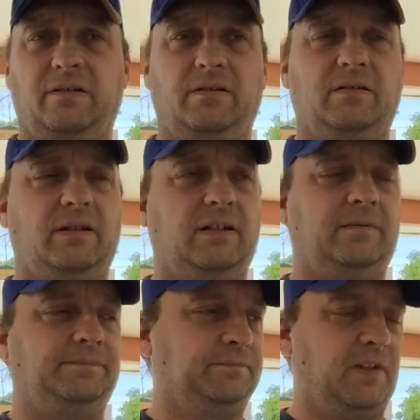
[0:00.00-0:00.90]

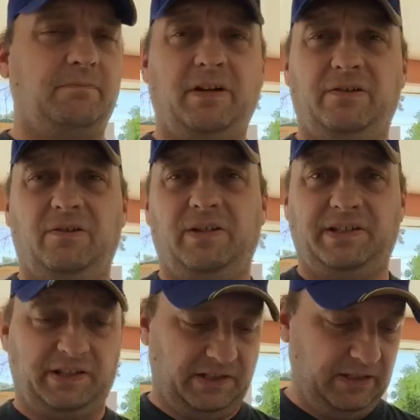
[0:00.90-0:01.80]
or micro
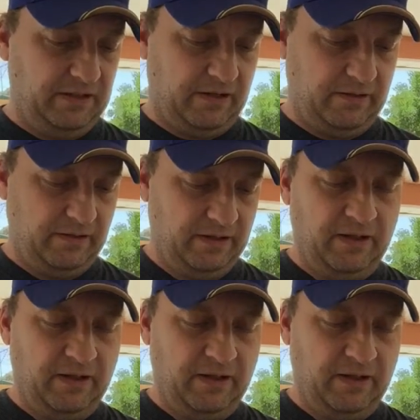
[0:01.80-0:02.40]
SSD card.